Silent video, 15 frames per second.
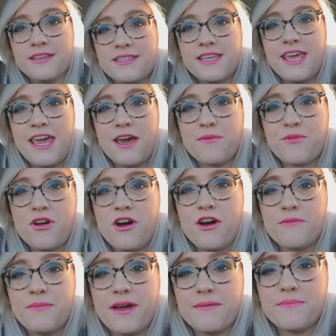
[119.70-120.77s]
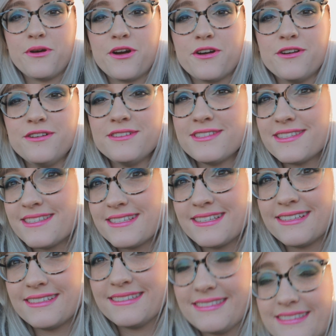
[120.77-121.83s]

this camera on my purse.